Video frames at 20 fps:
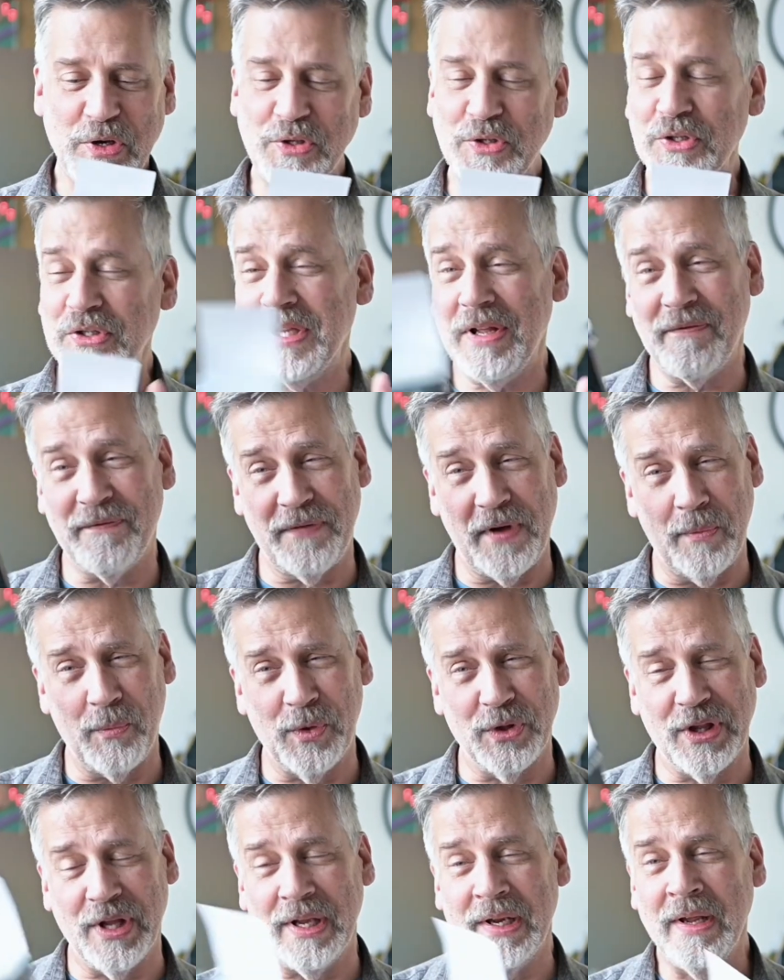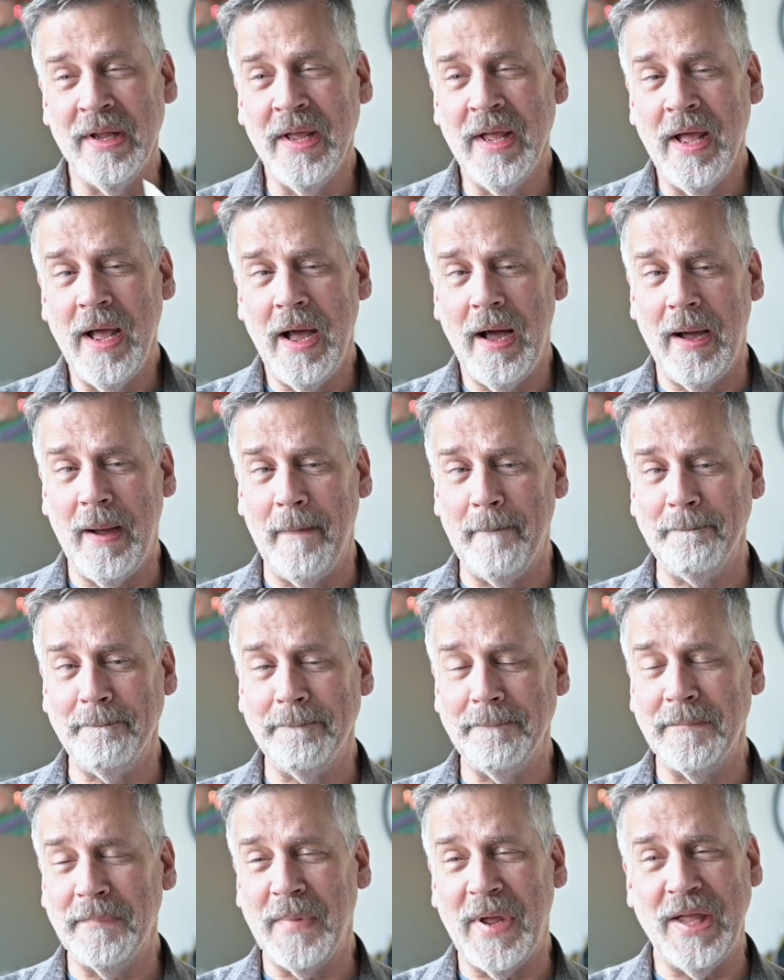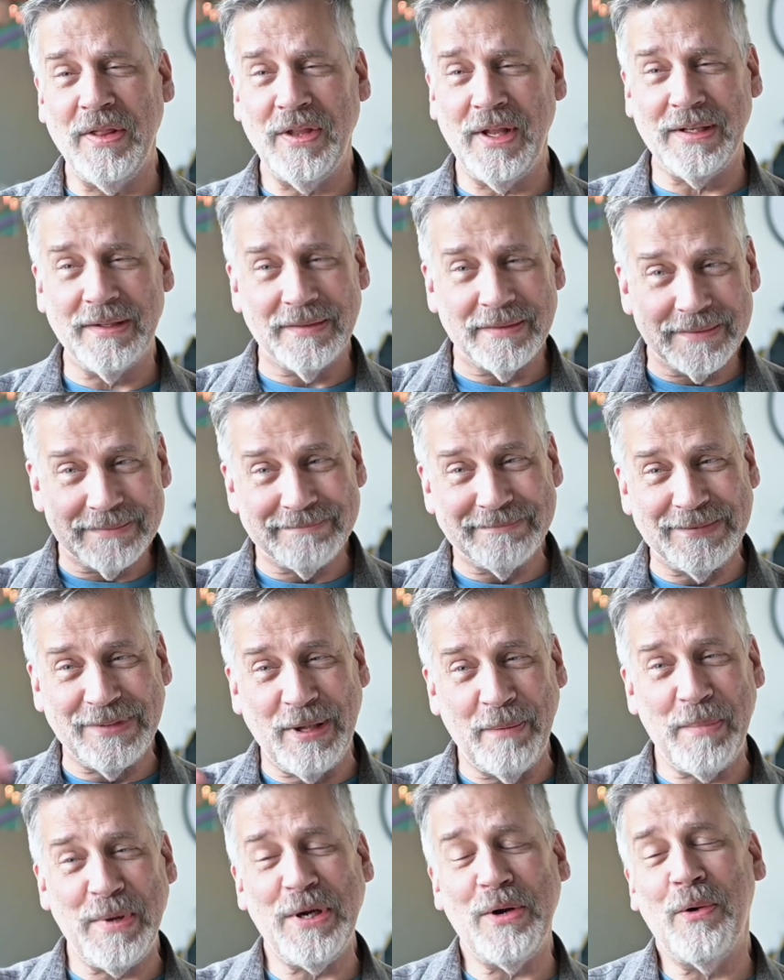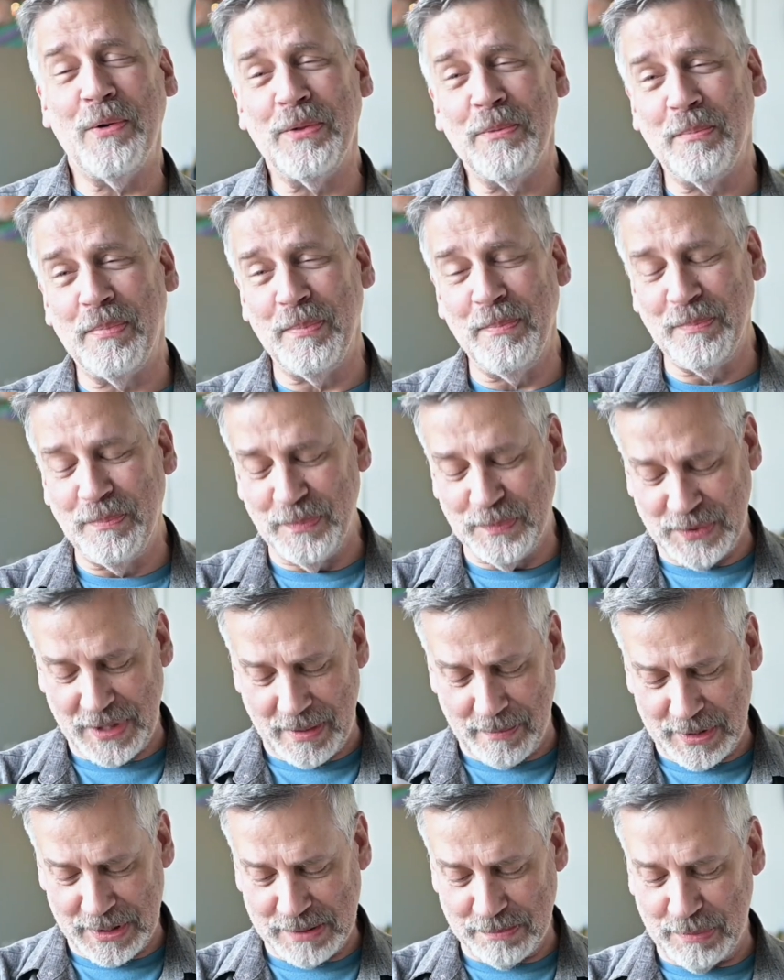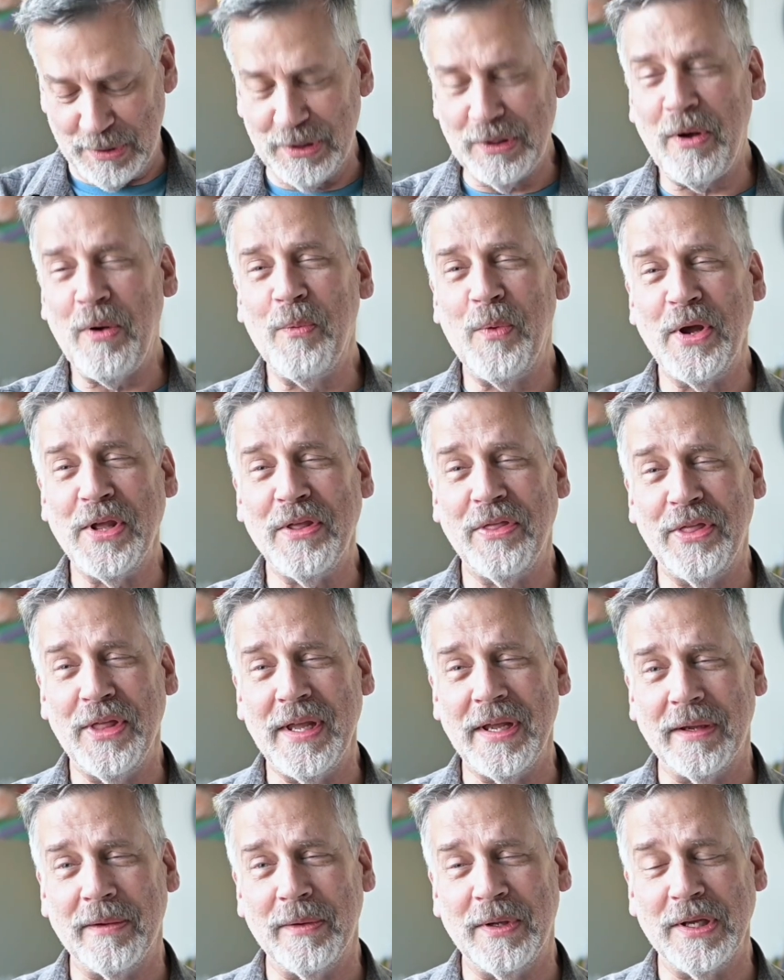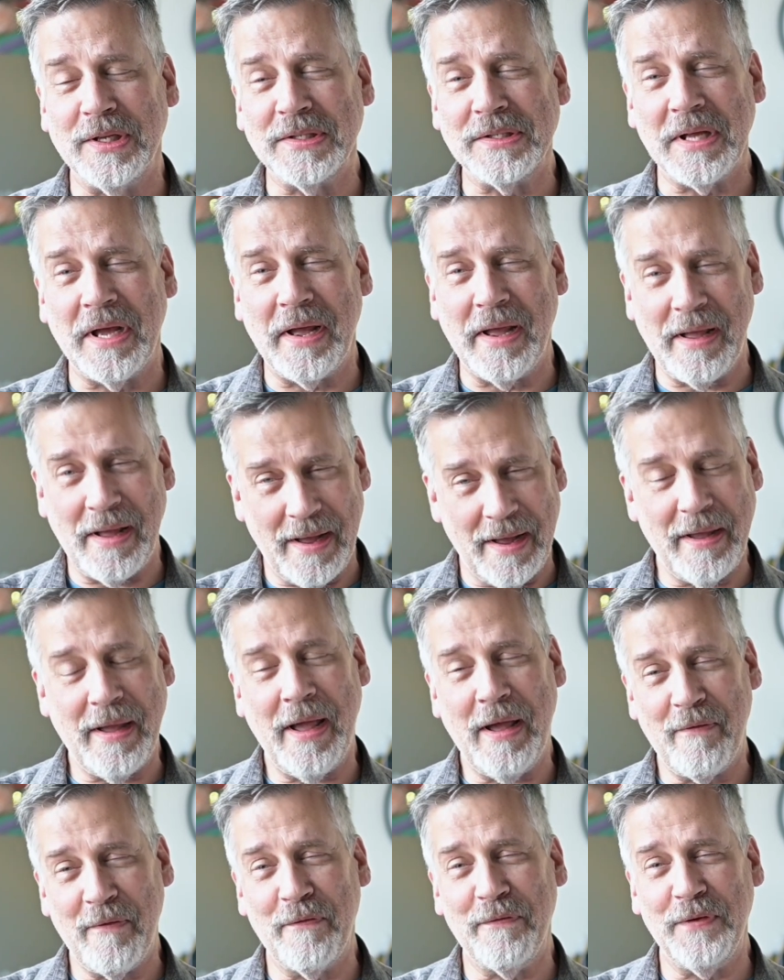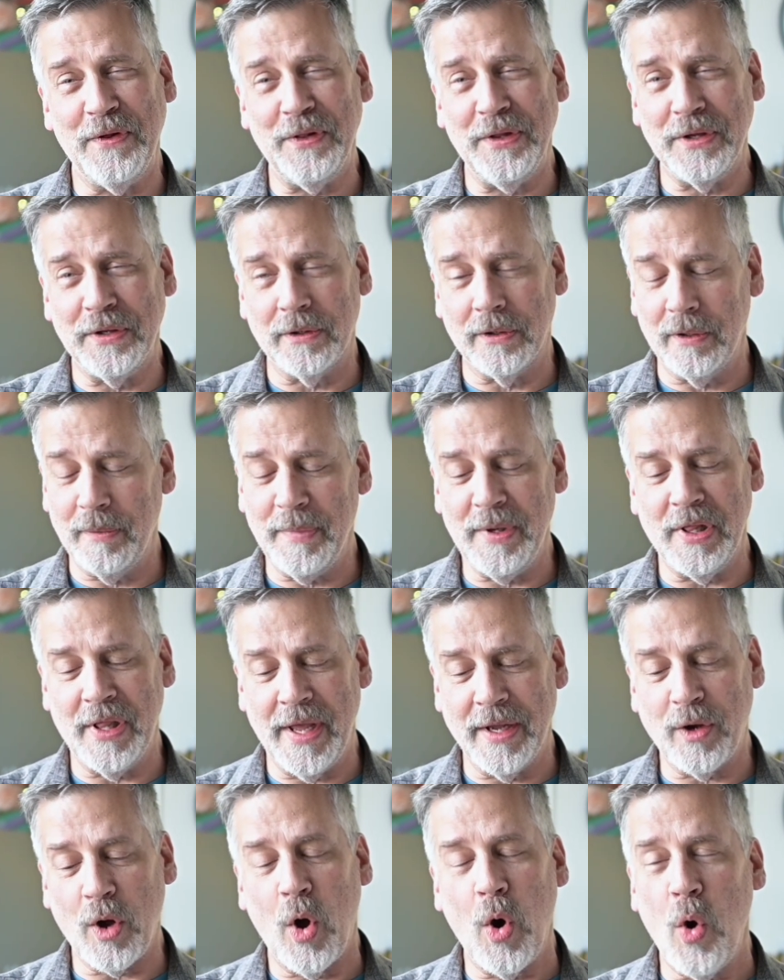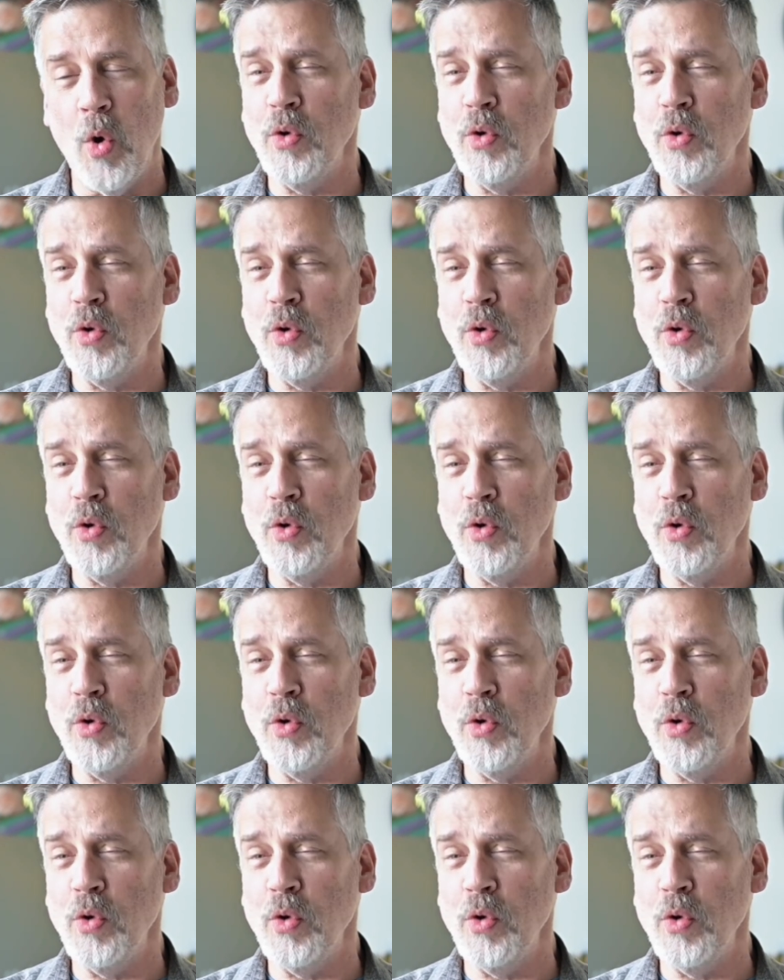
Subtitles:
Just have fun with it. And then let me know in the comments below what you think, because I have a feeling you're going to be like,